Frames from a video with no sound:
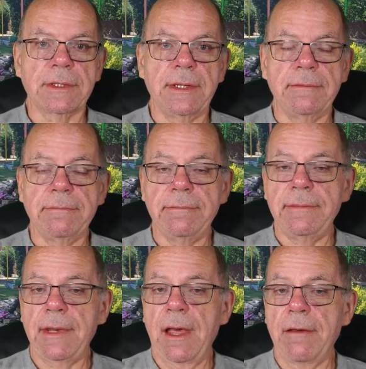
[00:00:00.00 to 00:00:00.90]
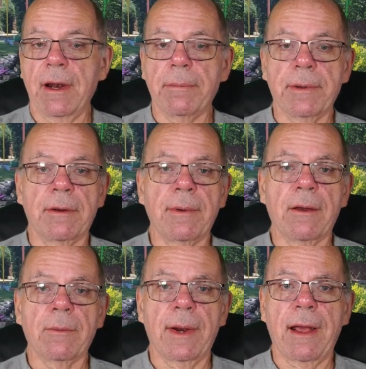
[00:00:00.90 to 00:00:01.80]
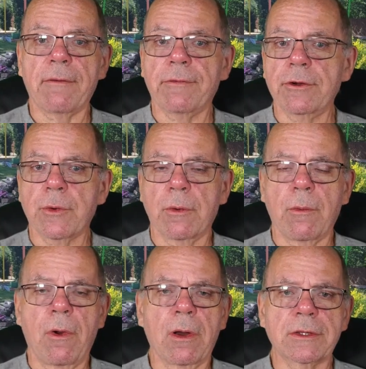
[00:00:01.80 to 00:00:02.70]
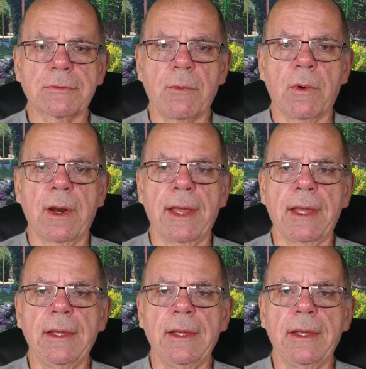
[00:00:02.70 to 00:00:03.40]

And I've been up and around, went out for a short walk this morning.